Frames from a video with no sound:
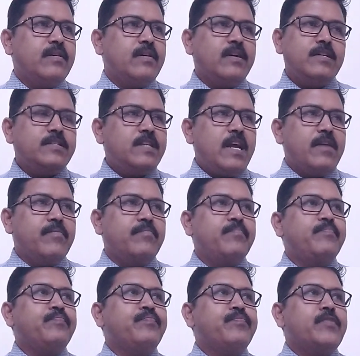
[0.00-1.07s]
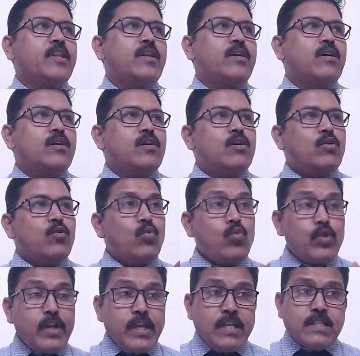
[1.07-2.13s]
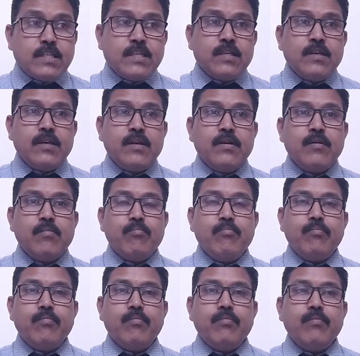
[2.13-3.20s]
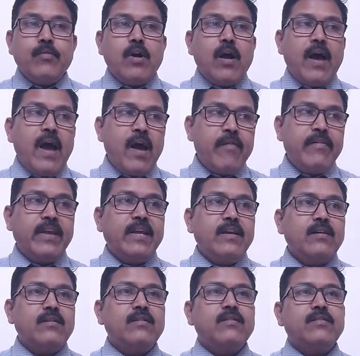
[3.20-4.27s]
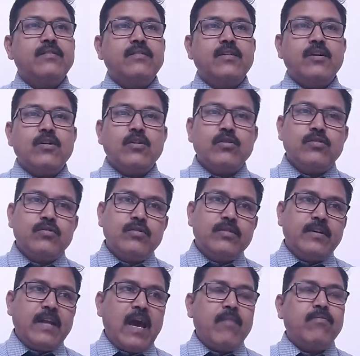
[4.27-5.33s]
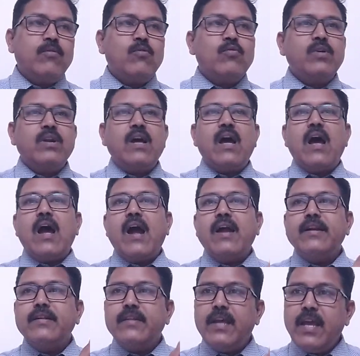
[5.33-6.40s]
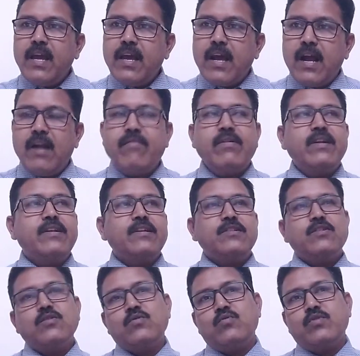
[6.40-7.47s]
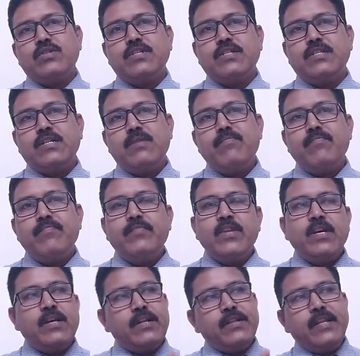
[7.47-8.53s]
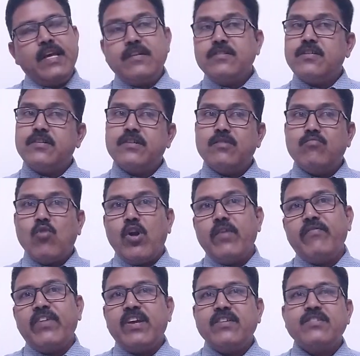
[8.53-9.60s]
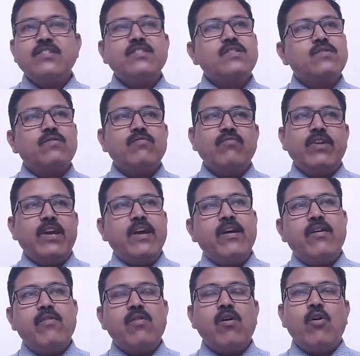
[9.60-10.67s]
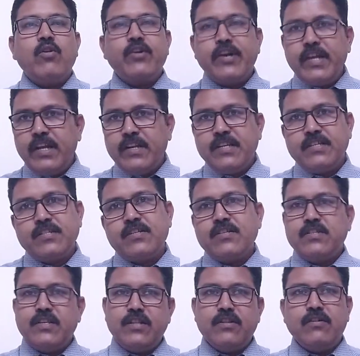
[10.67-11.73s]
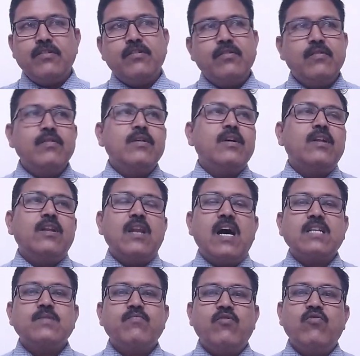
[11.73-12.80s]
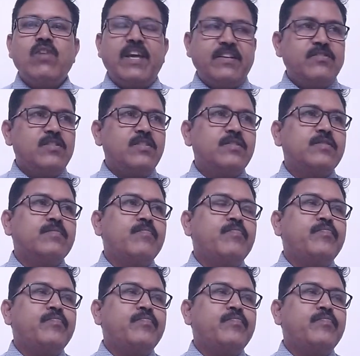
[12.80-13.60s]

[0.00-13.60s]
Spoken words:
Understand? Root is having the taproot and the adventitious root system. There are certain modifications we have already discussed in the last few lectures.